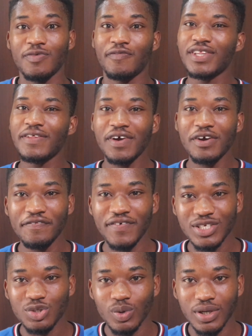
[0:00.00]
For the very
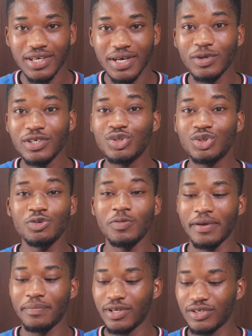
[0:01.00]
first one, I'm going to do
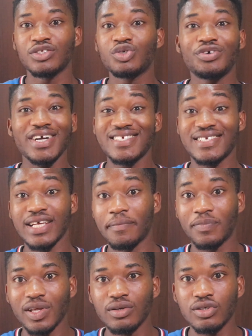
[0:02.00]
my best to create
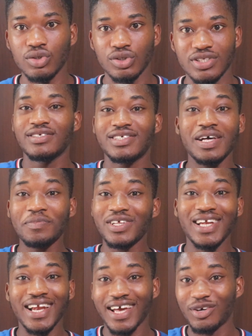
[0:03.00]
something good. Something
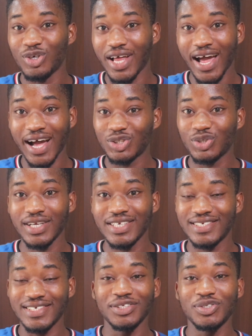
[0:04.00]
that I could actually
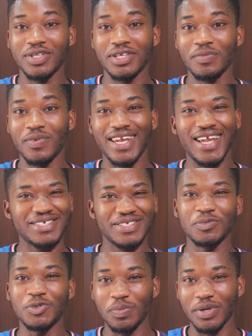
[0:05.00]
send to them and ask
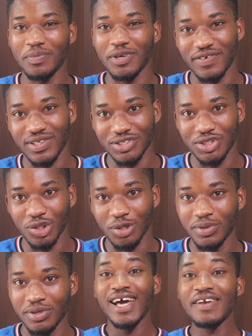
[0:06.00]
them to pick me for the job.
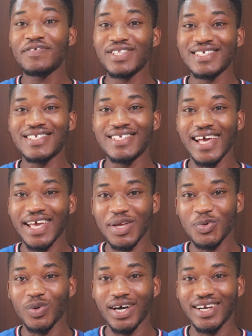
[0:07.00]
And for the
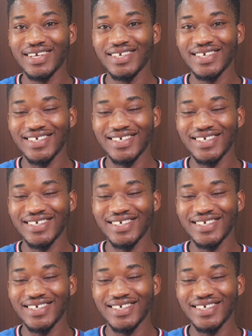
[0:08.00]
second one,